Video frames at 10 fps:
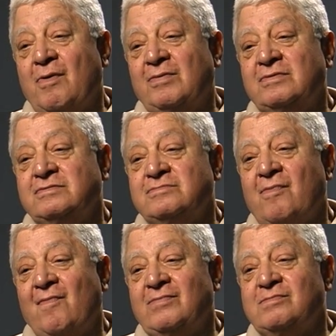That's good. Okay,
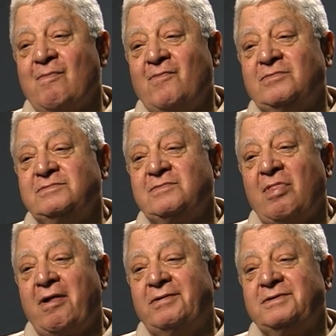let's see. We
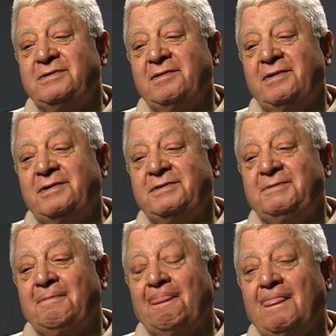talked about
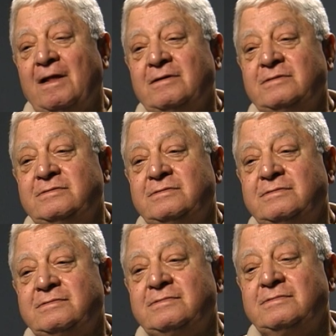
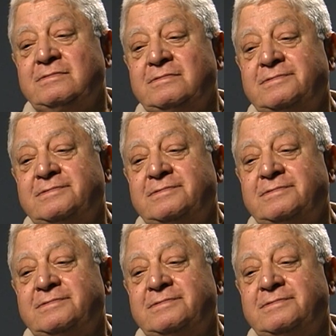Wenzel,